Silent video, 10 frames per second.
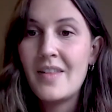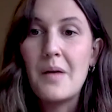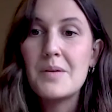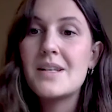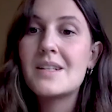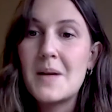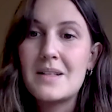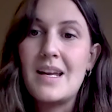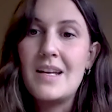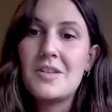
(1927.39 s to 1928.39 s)
that was the
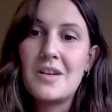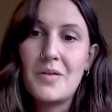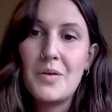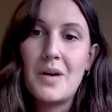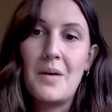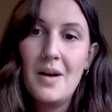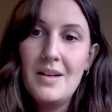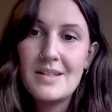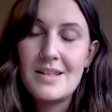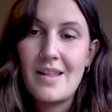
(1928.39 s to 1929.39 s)
expectation of who i
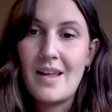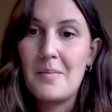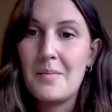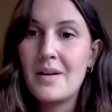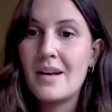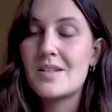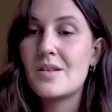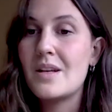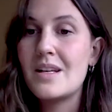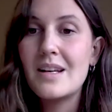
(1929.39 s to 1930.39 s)
was to them and
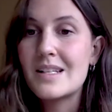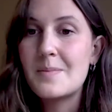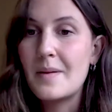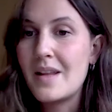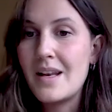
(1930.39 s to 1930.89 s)
so they didn't exp-